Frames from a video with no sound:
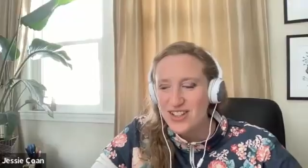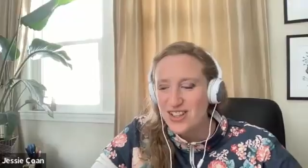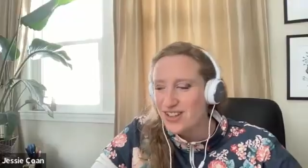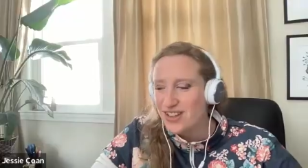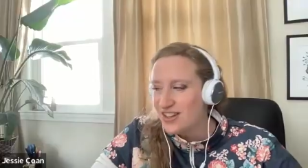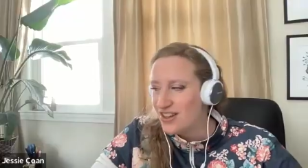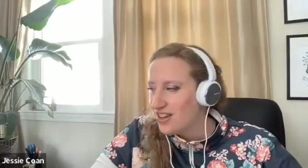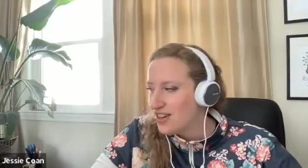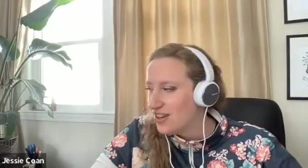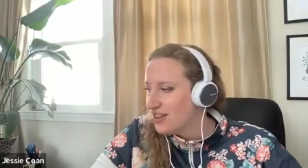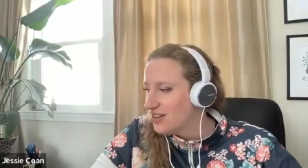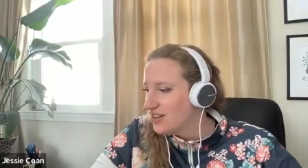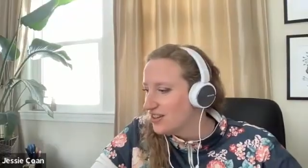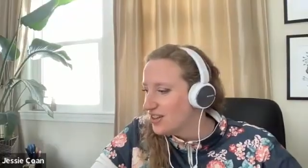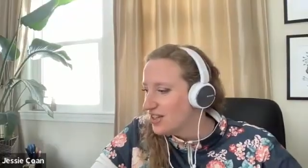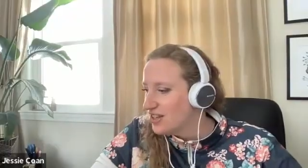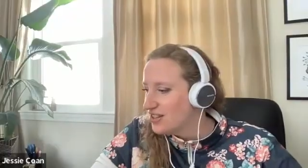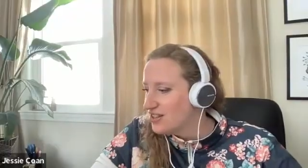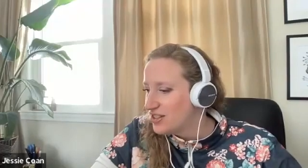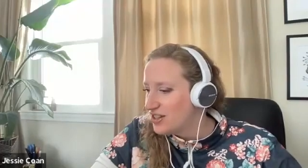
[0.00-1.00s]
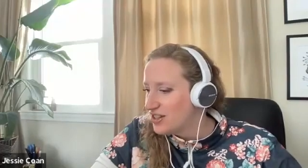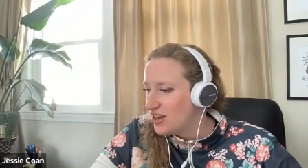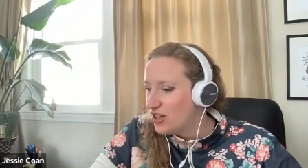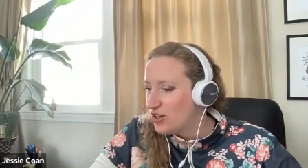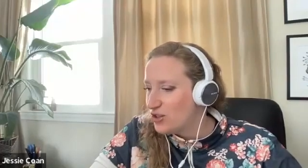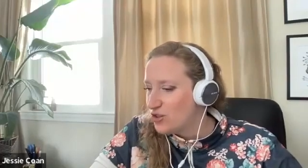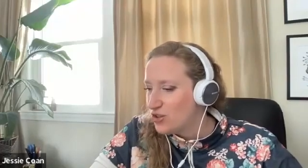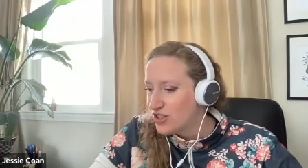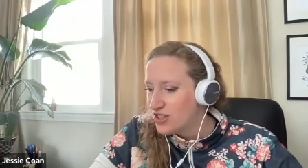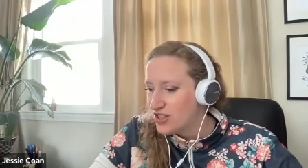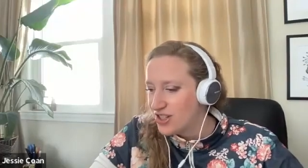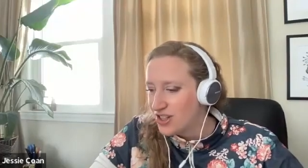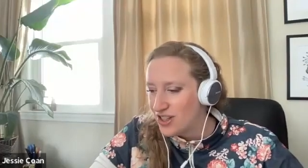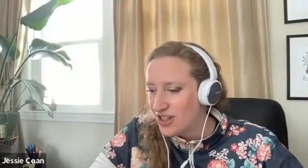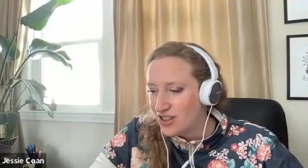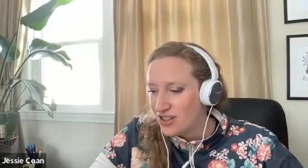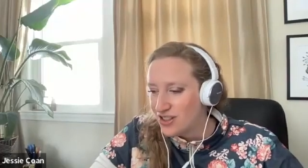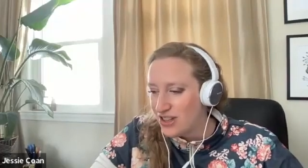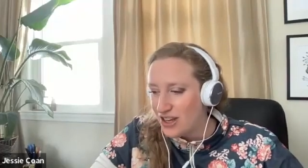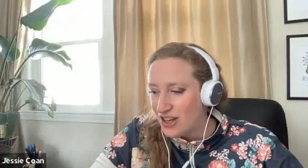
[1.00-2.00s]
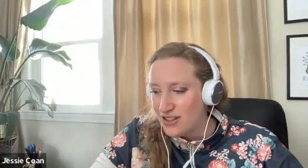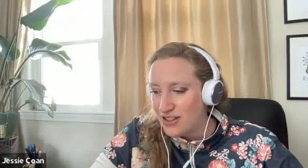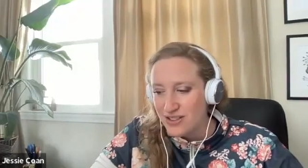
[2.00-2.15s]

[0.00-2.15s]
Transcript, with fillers: a, uh, it's an interesting